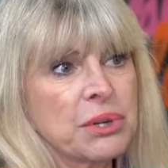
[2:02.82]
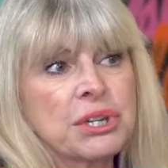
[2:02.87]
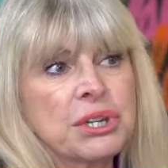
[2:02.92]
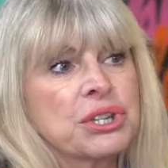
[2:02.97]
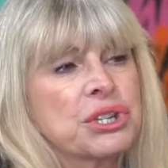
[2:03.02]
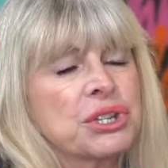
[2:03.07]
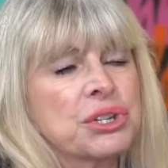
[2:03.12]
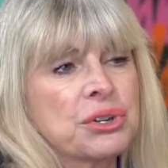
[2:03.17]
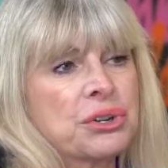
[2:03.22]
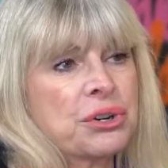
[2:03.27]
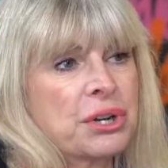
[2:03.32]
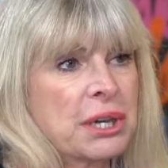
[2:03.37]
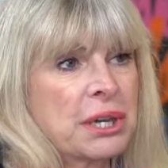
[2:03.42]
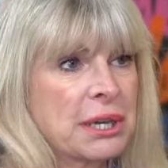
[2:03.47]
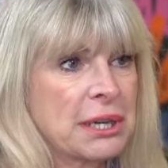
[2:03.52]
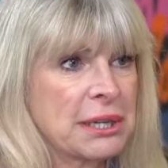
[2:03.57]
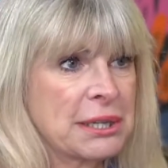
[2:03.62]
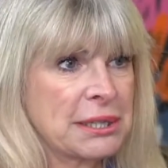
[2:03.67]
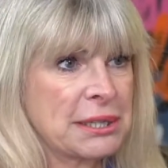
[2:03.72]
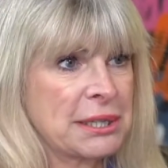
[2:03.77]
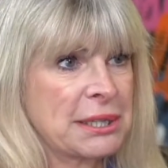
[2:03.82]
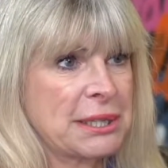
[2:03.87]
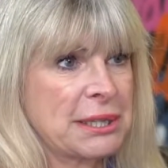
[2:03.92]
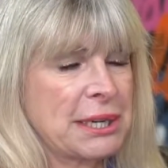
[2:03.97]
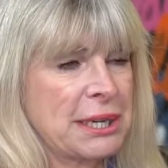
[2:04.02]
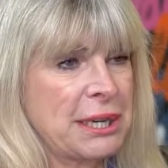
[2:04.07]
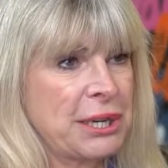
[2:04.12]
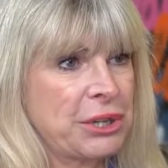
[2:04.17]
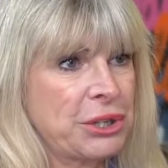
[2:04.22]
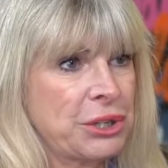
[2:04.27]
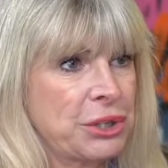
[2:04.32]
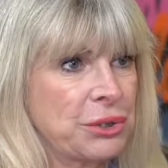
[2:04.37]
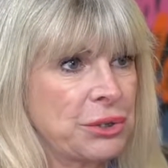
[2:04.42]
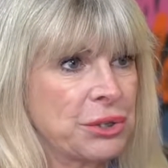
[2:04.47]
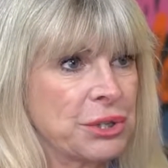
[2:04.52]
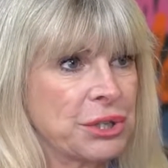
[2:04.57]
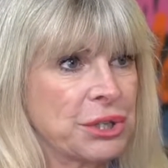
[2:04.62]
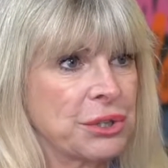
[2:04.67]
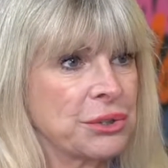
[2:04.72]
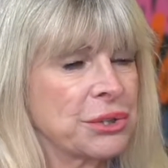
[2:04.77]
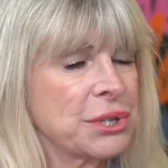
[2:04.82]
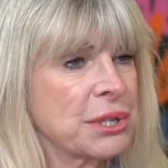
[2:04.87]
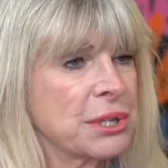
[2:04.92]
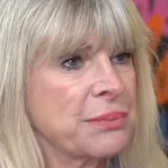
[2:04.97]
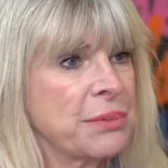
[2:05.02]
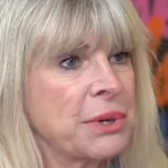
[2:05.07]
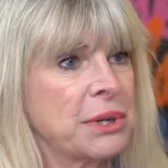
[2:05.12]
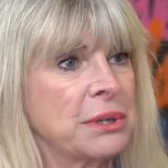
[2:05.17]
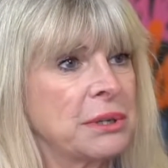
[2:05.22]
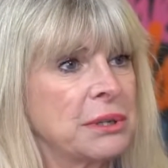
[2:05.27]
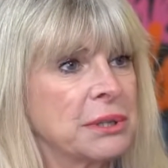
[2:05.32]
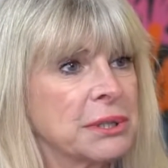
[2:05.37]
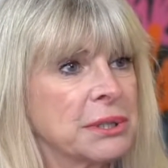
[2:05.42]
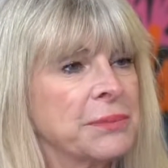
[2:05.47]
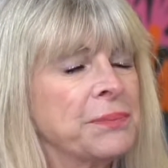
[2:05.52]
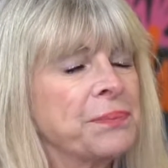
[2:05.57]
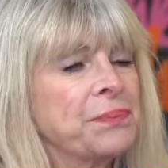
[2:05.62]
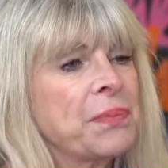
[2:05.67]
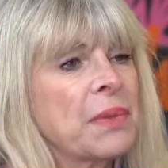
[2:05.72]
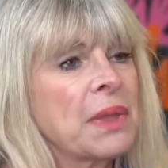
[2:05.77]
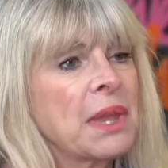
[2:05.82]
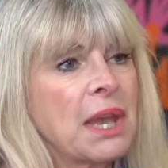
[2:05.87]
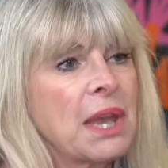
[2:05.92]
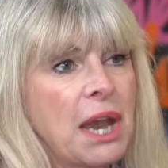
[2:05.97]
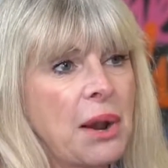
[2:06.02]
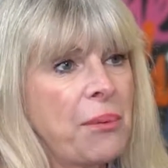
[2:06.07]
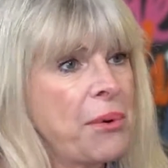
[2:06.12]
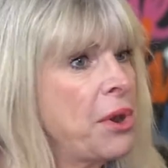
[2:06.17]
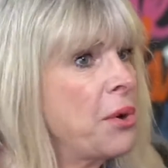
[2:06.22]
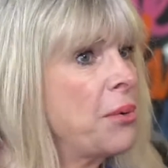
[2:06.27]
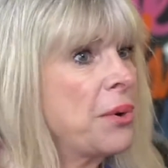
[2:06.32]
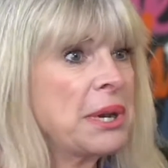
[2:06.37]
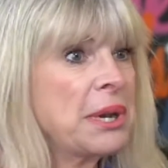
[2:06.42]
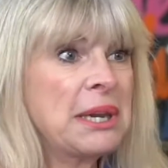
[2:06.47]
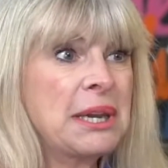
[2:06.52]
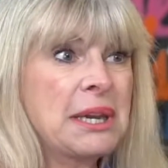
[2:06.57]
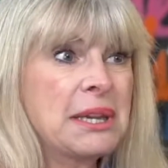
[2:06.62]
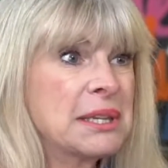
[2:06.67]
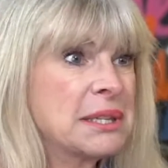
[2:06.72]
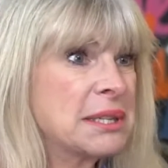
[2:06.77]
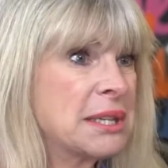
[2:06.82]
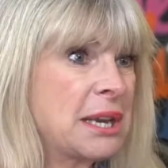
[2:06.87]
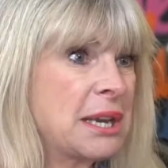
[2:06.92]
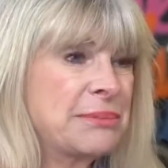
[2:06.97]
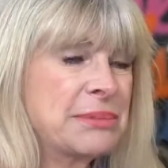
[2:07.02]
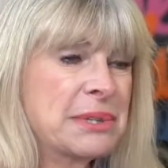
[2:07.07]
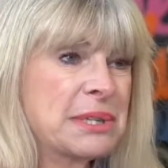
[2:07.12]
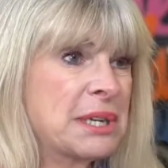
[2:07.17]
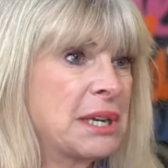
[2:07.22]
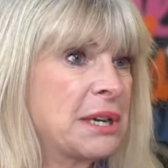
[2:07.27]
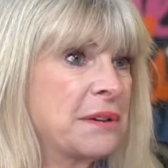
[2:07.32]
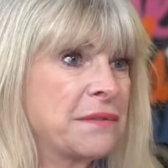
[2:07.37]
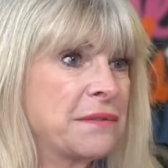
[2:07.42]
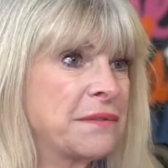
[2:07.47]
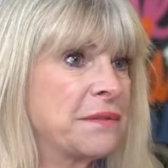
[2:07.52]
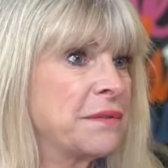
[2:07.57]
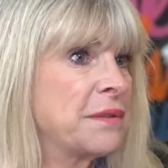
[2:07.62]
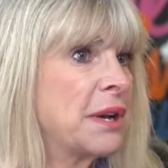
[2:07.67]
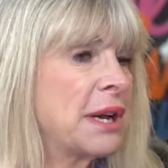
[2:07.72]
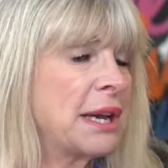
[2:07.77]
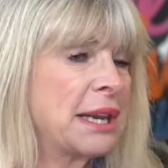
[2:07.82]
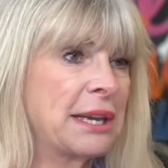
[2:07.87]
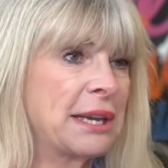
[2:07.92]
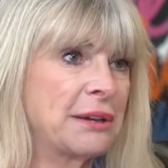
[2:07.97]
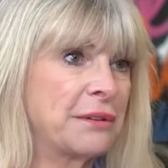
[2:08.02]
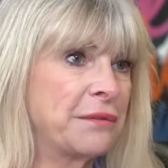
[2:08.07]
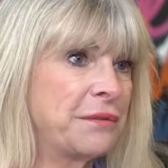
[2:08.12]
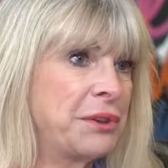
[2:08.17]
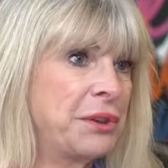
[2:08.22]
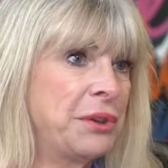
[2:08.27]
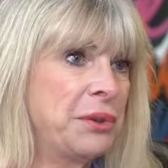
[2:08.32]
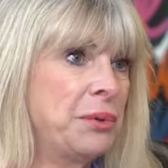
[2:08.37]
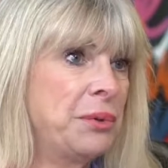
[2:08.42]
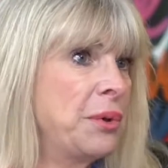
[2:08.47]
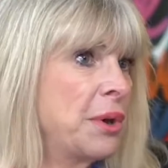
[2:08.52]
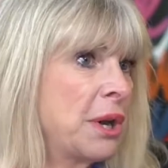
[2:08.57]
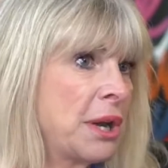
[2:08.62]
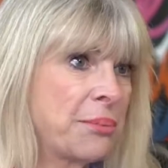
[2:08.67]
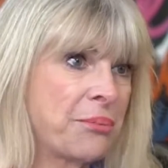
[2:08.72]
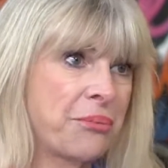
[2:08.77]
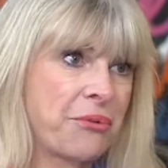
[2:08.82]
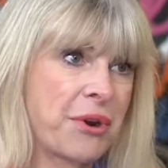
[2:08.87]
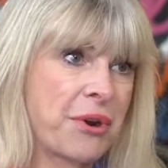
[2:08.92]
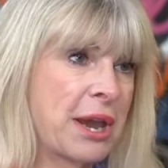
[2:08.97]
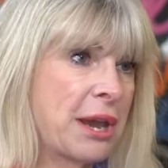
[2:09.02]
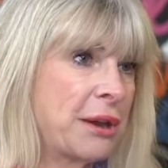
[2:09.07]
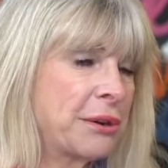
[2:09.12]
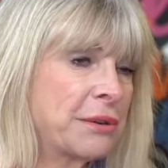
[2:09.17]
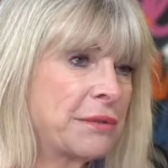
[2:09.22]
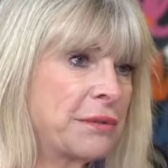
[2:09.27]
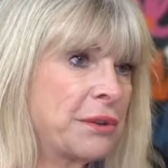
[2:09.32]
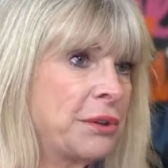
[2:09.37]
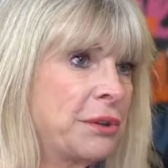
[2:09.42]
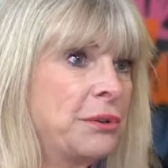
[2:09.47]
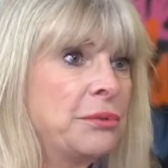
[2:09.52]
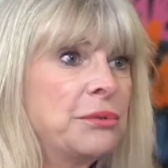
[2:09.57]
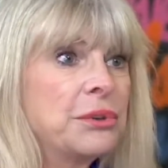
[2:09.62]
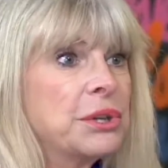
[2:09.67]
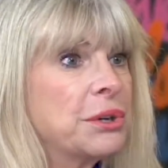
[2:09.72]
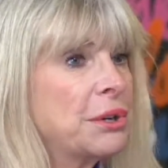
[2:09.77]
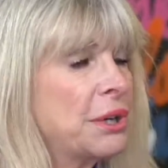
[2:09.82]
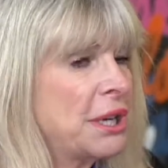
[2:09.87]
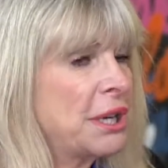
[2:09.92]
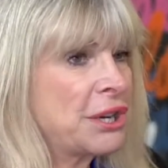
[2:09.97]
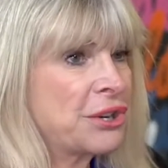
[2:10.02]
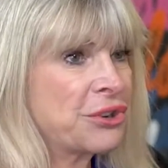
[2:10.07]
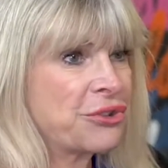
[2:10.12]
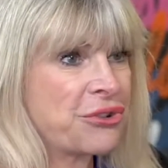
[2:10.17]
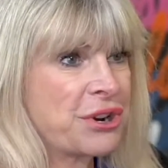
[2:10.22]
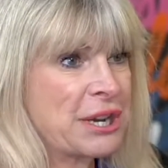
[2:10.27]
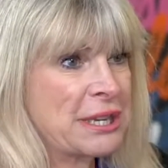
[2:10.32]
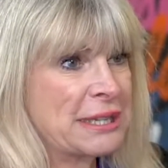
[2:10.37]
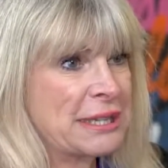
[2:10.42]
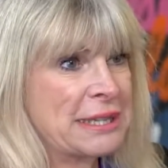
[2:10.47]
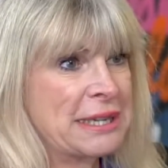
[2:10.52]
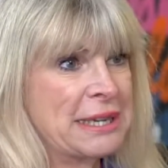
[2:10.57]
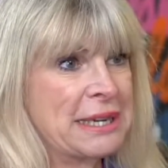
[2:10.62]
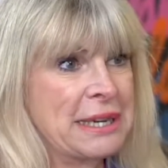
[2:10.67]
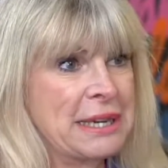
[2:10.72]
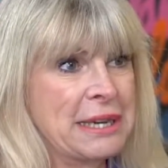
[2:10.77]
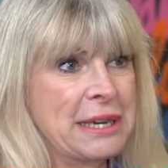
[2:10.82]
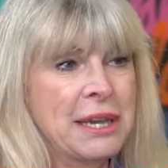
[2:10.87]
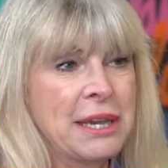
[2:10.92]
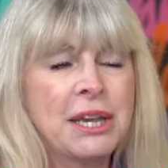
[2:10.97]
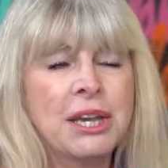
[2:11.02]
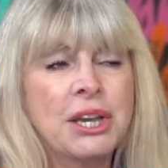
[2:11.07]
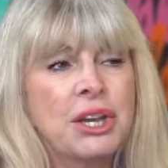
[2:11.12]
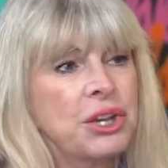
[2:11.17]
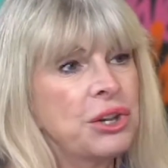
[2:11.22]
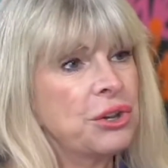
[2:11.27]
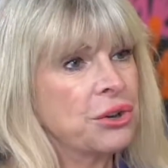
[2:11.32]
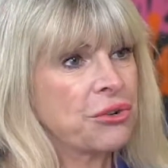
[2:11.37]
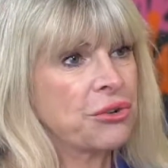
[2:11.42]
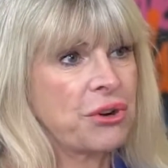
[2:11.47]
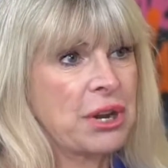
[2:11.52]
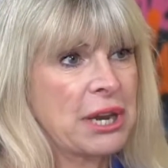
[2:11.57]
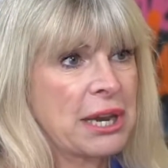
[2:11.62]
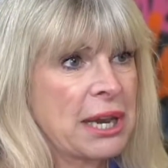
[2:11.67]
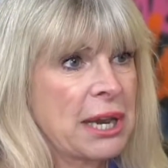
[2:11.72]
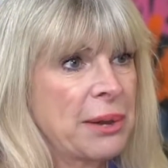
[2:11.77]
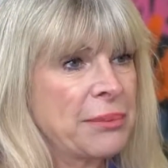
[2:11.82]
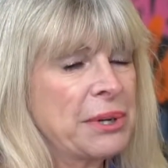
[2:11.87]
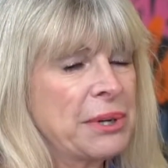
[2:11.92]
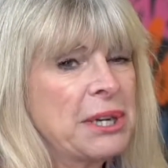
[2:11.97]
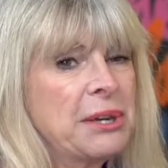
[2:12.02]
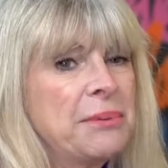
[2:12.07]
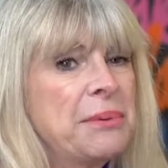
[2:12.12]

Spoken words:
What a joy it is to teach you because you're smart. And we all want to hear the same stuff. I love you. I'm proud of you. You're interesting. You're a great company.